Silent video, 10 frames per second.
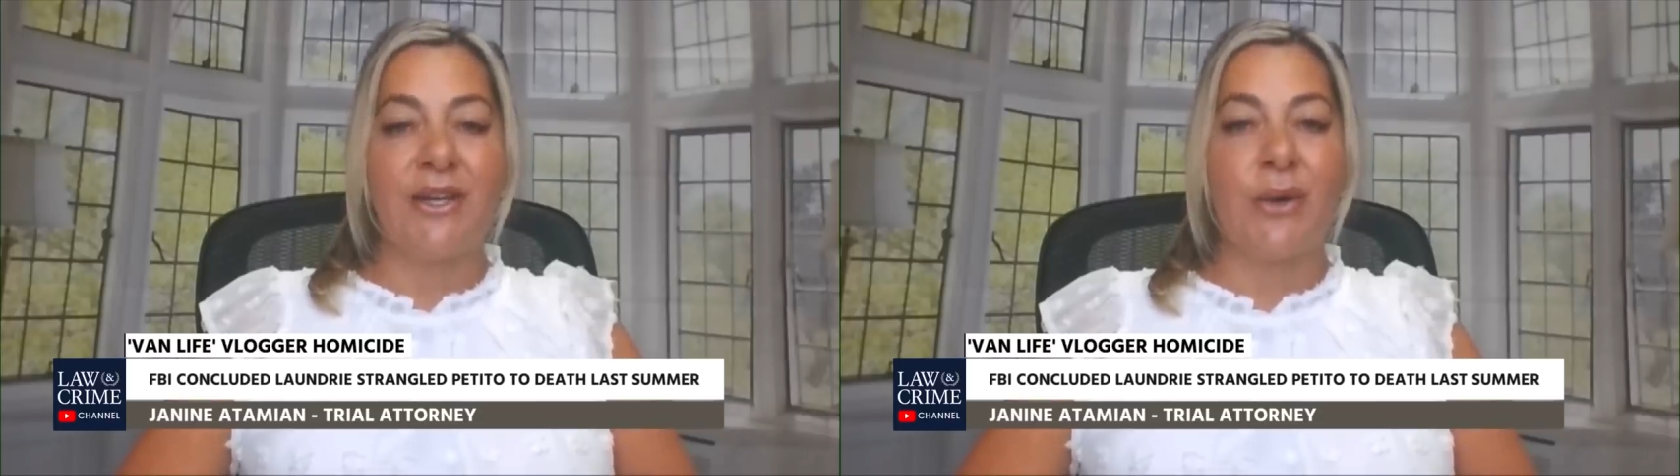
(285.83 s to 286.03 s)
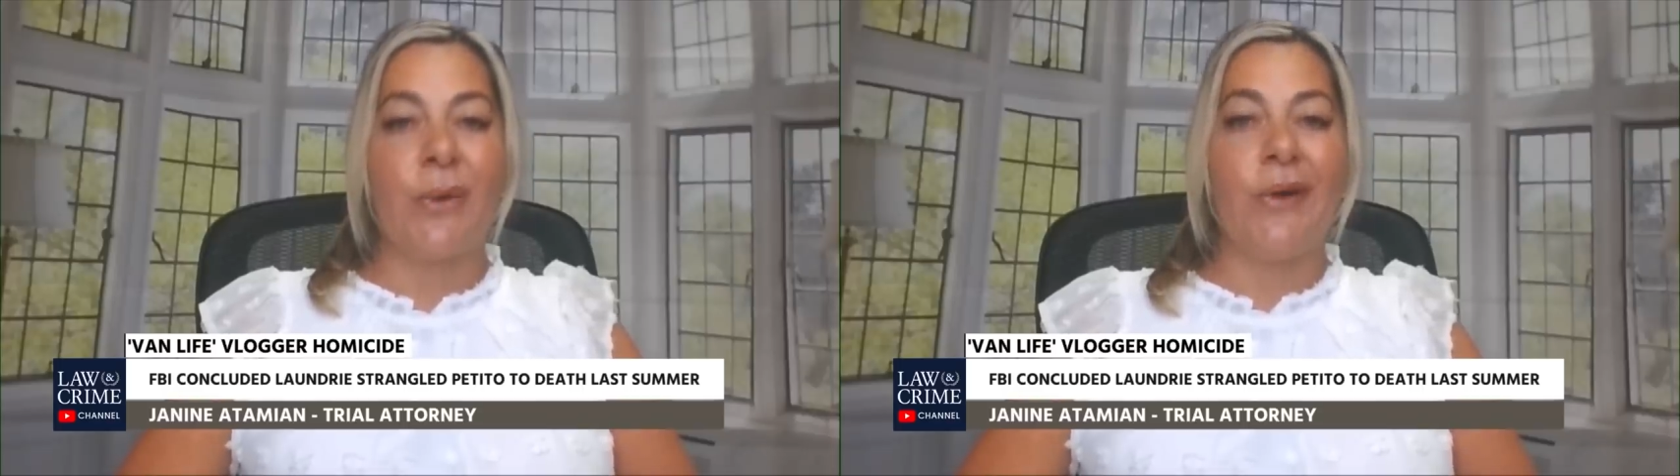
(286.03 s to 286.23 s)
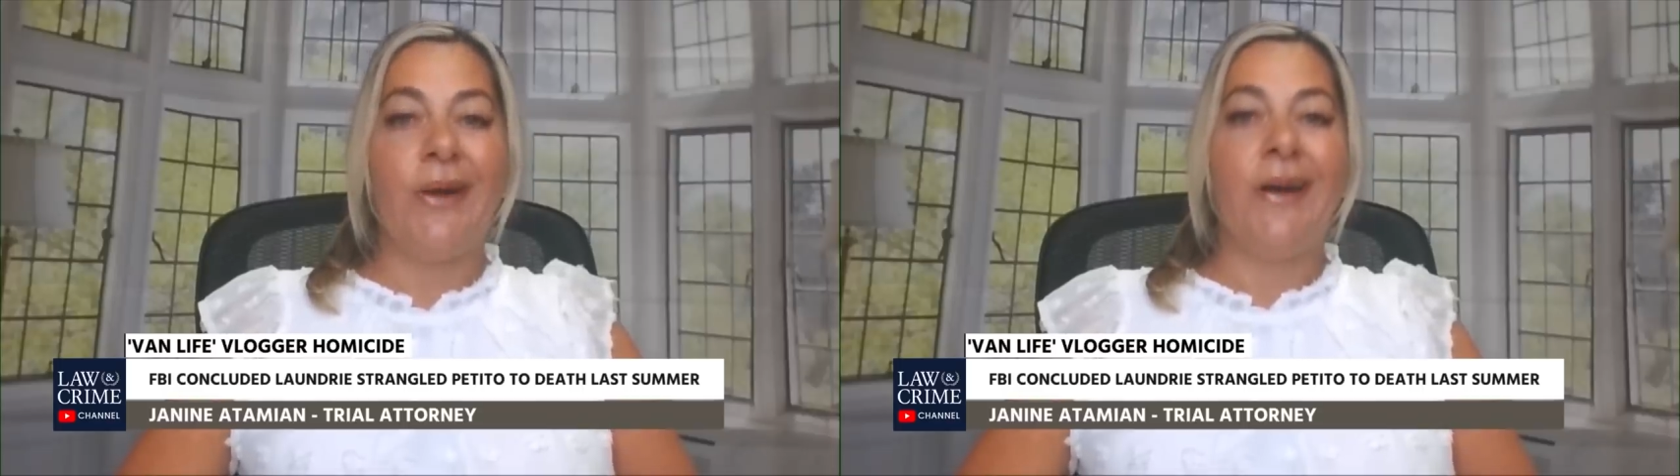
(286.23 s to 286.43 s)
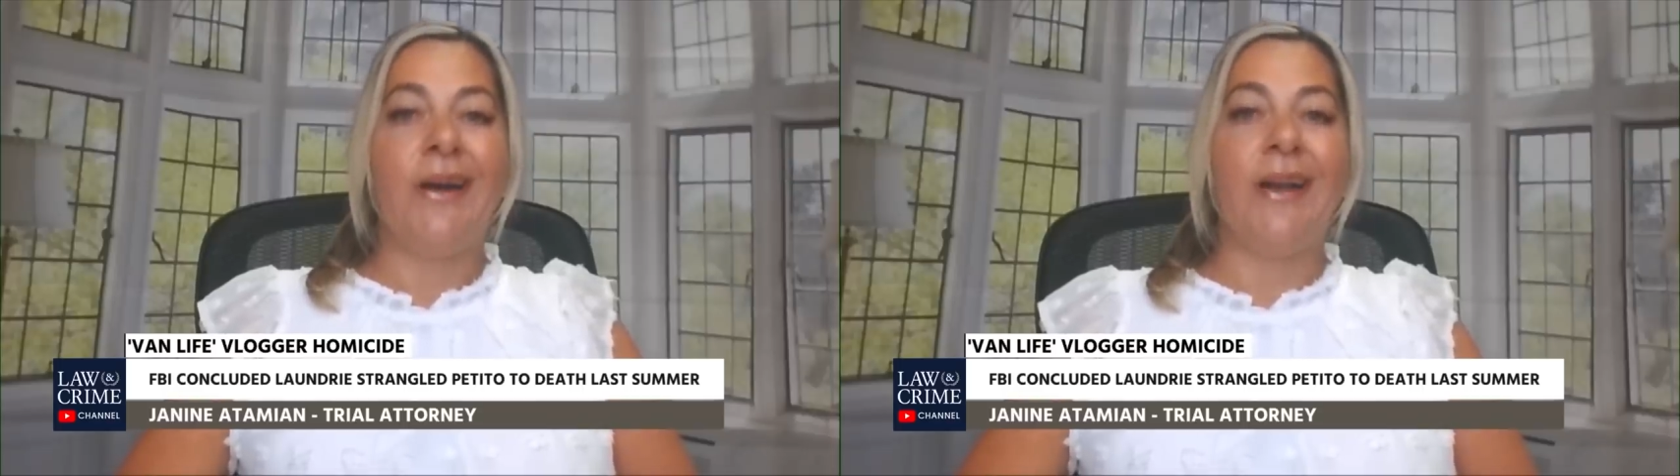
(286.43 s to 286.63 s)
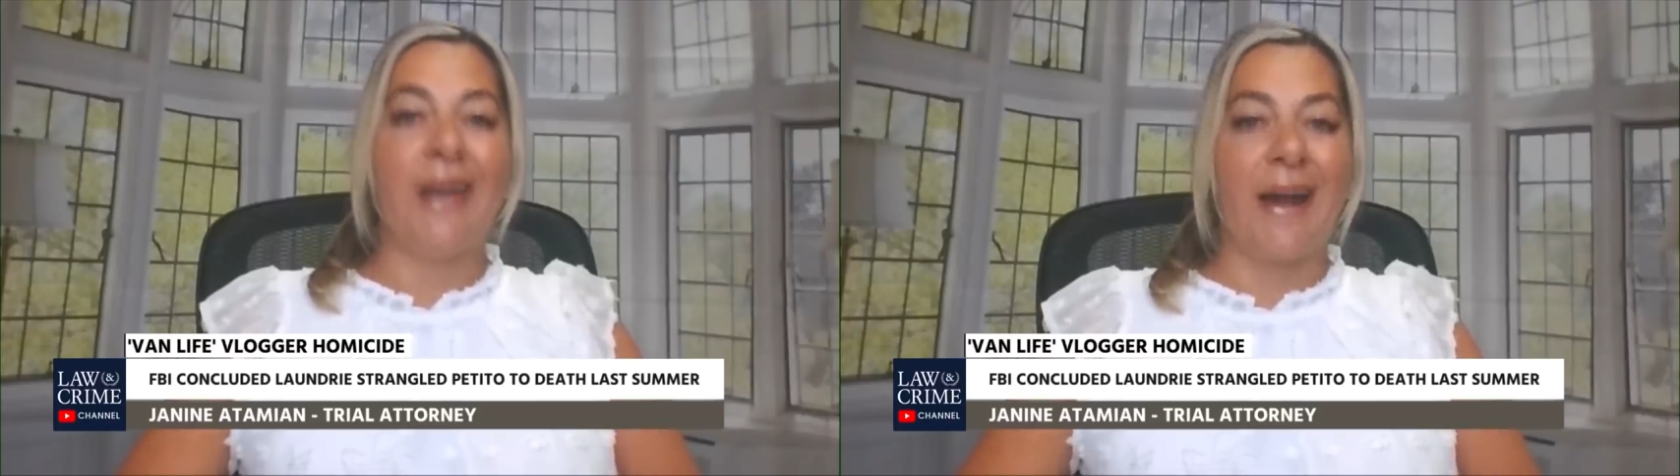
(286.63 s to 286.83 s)
and so
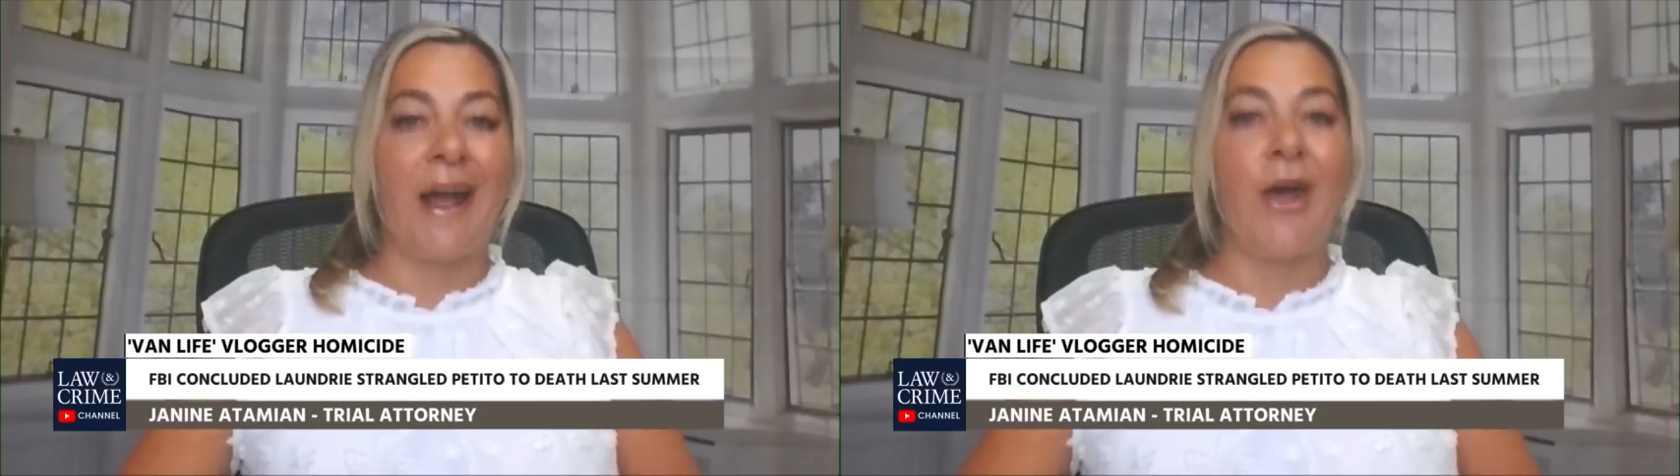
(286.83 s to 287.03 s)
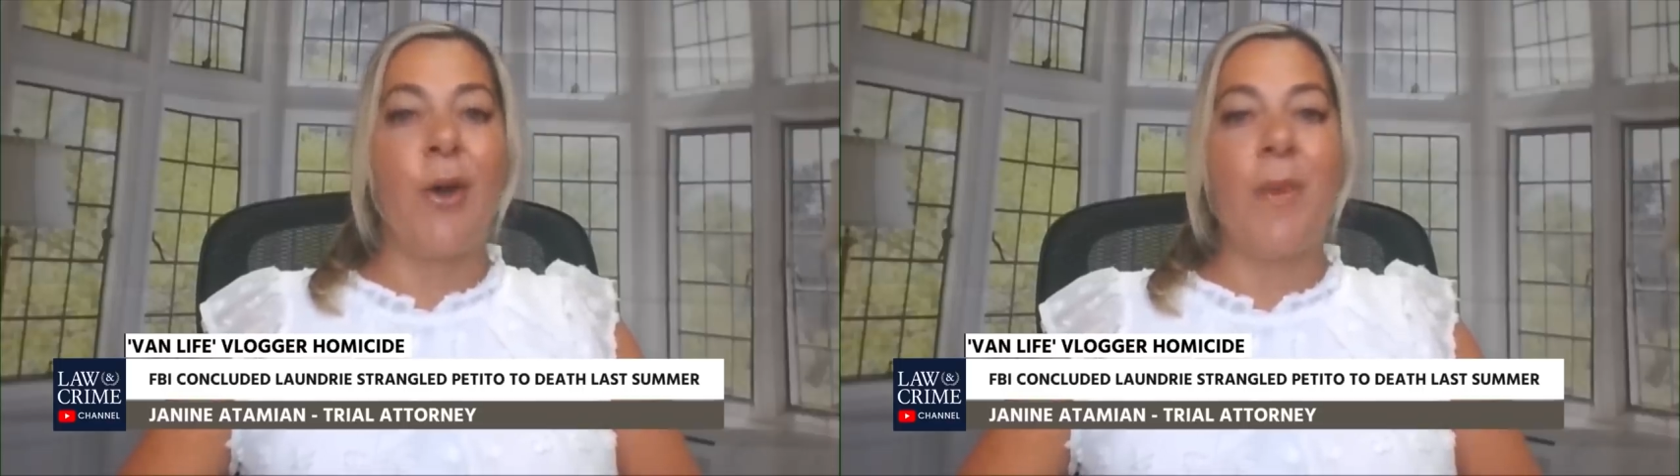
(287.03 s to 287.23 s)
again,